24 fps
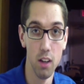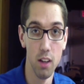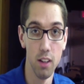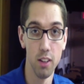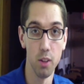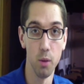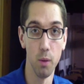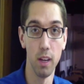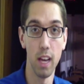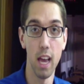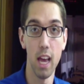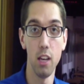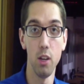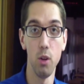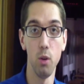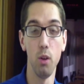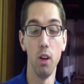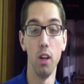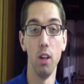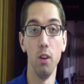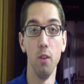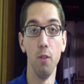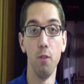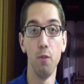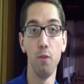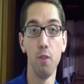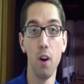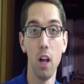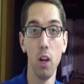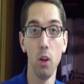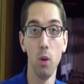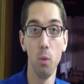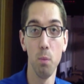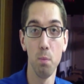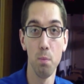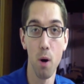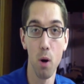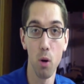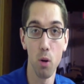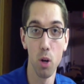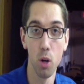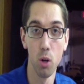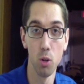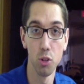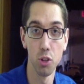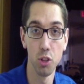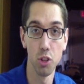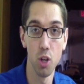So again, you can follow
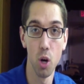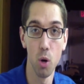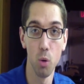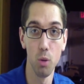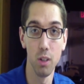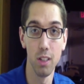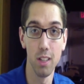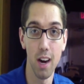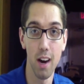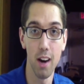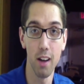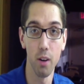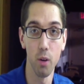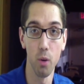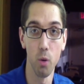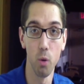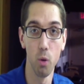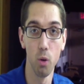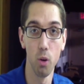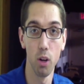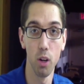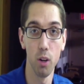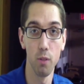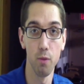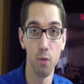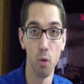PoconoSnow.org